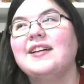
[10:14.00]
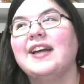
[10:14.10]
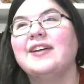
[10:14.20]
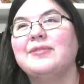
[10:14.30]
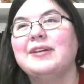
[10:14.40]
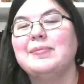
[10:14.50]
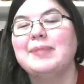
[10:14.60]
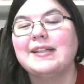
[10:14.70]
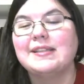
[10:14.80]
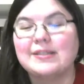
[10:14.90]
don't want to
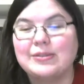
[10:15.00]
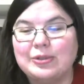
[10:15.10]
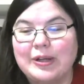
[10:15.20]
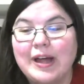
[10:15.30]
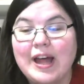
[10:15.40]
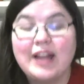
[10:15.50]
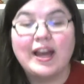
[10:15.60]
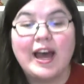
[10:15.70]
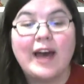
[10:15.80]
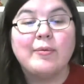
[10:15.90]
be in school.
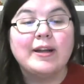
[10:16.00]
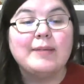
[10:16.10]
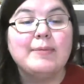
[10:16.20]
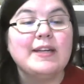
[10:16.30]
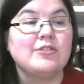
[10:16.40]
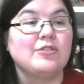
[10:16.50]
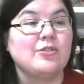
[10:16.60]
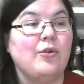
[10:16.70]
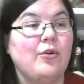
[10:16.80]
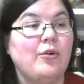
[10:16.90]
Like, I want to be in
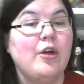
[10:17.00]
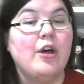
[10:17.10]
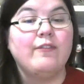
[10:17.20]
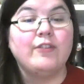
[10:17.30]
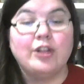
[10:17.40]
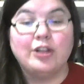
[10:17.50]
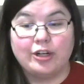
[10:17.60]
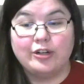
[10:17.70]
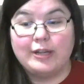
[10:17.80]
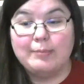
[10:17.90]
school for the
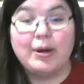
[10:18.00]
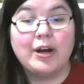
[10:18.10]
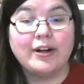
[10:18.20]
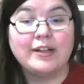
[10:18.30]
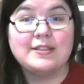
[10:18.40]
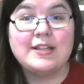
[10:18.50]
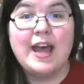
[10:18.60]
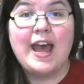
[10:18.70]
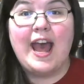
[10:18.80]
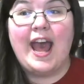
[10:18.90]
learning part
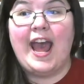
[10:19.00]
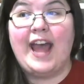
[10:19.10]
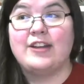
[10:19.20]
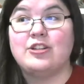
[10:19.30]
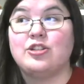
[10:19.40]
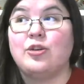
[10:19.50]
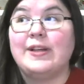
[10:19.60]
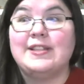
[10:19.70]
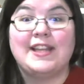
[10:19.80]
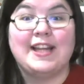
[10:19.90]
and just
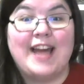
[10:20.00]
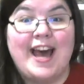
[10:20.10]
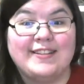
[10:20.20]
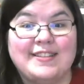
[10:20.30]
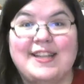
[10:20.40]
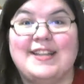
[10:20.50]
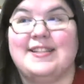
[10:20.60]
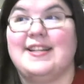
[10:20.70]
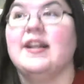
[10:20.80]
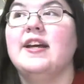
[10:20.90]
going to the classes
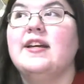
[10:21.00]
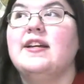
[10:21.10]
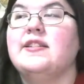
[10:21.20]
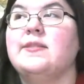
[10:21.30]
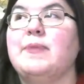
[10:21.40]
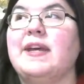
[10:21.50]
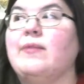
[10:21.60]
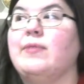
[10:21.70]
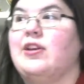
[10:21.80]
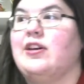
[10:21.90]
and
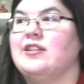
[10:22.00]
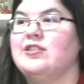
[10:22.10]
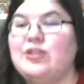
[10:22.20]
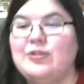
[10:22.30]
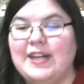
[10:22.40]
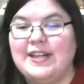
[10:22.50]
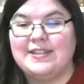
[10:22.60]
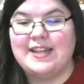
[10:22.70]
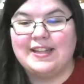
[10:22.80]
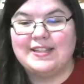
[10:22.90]
speaking with all the
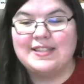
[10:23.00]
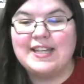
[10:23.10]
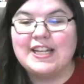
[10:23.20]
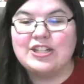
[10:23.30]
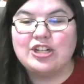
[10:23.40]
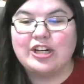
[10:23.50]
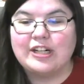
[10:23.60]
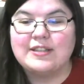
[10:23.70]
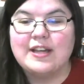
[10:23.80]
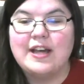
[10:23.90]
students and the teachers.